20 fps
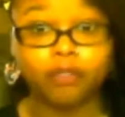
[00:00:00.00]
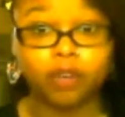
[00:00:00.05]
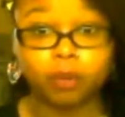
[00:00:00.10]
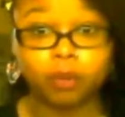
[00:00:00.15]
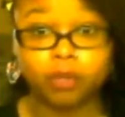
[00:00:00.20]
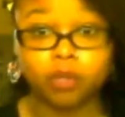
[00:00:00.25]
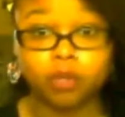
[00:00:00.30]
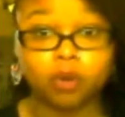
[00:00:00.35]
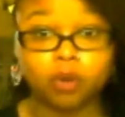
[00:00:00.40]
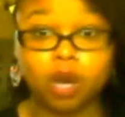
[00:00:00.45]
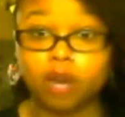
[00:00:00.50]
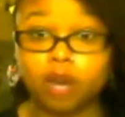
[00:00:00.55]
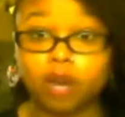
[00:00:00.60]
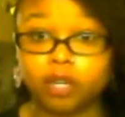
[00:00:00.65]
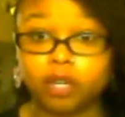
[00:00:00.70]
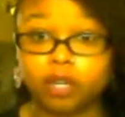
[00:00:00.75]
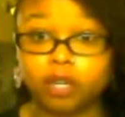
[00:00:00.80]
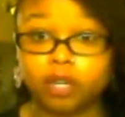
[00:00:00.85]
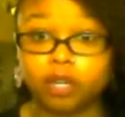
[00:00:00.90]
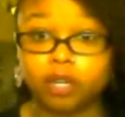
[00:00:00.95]
You
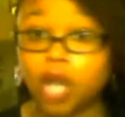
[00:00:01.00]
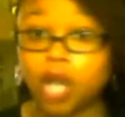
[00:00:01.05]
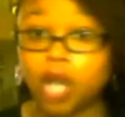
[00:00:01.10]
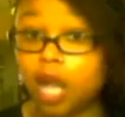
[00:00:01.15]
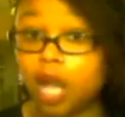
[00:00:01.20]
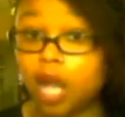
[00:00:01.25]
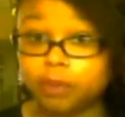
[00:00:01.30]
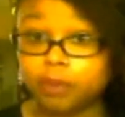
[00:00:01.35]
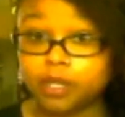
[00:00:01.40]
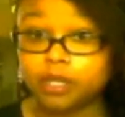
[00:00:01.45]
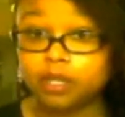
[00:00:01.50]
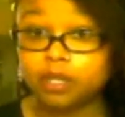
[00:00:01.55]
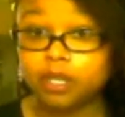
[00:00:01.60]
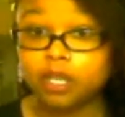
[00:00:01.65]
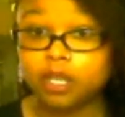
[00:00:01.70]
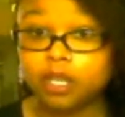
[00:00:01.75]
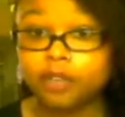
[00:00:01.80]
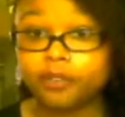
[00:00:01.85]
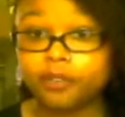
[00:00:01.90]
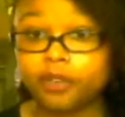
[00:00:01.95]
offer jobs
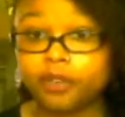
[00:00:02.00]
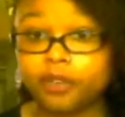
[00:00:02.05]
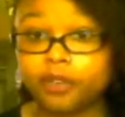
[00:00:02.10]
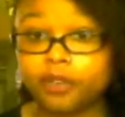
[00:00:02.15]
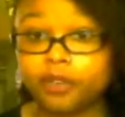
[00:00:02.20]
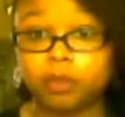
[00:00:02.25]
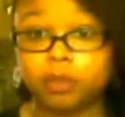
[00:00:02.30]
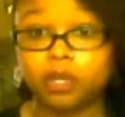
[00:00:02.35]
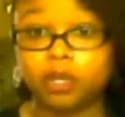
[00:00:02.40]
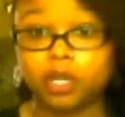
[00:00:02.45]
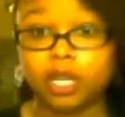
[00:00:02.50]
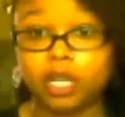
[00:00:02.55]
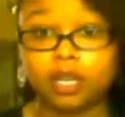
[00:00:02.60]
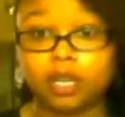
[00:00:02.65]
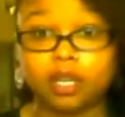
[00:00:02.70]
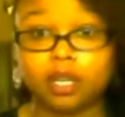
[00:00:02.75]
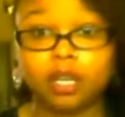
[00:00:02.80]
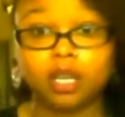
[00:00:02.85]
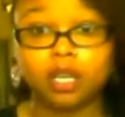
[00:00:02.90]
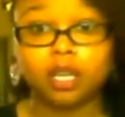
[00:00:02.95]
for the community,
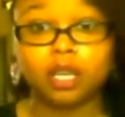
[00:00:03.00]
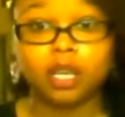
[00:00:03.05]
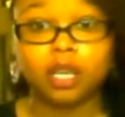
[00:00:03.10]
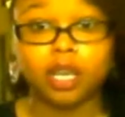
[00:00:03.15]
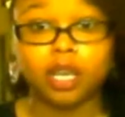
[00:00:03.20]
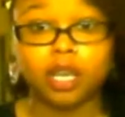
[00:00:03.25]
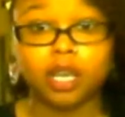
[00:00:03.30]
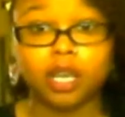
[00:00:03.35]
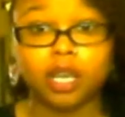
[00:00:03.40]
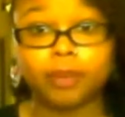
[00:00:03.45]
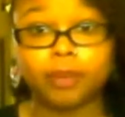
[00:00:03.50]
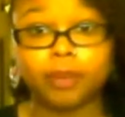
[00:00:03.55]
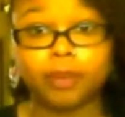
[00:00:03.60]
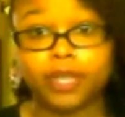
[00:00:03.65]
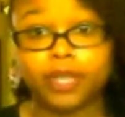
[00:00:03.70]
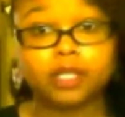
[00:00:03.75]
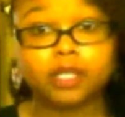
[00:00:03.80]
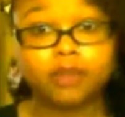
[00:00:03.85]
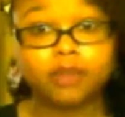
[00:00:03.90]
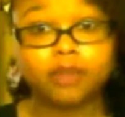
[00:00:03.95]
and
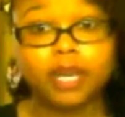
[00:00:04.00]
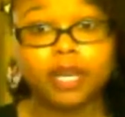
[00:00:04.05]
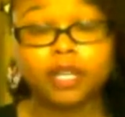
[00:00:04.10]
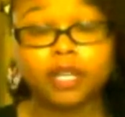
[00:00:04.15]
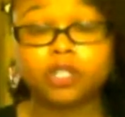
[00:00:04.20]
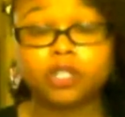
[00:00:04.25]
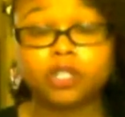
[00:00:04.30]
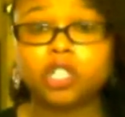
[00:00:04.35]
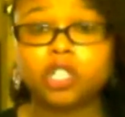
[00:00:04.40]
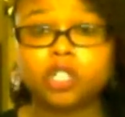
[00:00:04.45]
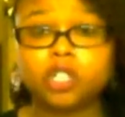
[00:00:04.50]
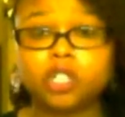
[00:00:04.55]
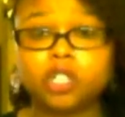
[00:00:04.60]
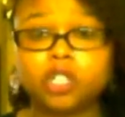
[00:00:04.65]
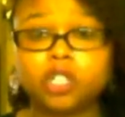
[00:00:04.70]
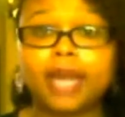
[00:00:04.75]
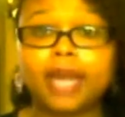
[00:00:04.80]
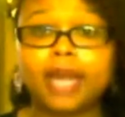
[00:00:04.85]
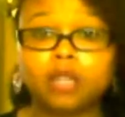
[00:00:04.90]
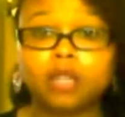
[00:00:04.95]
things of that nature. You just want to
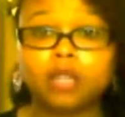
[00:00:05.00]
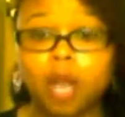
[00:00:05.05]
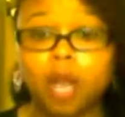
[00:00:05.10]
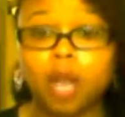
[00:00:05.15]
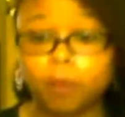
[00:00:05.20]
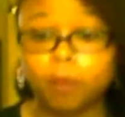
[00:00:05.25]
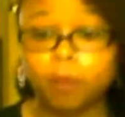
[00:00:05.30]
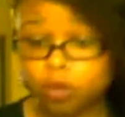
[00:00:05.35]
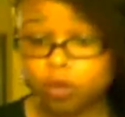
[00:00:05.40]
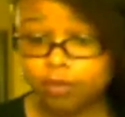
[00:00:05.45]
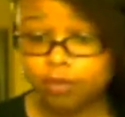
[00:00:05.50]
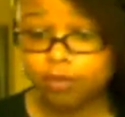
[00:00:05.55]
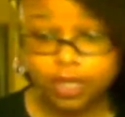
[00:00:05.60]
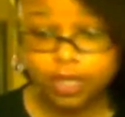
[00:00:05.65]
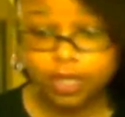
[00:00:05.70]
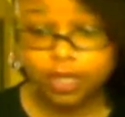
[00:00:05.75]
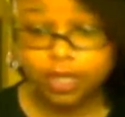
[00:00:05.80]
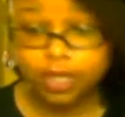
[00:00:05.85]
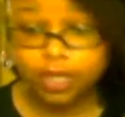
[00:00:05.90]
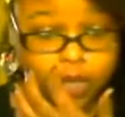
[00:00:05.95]
add a lot more meat
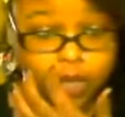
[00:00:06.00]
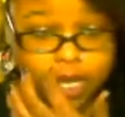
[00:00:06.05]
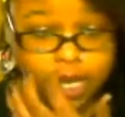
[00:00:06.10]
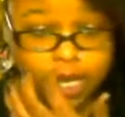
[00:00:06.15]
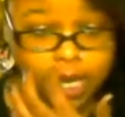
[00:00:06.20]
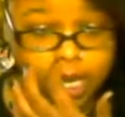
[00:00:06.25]
to it.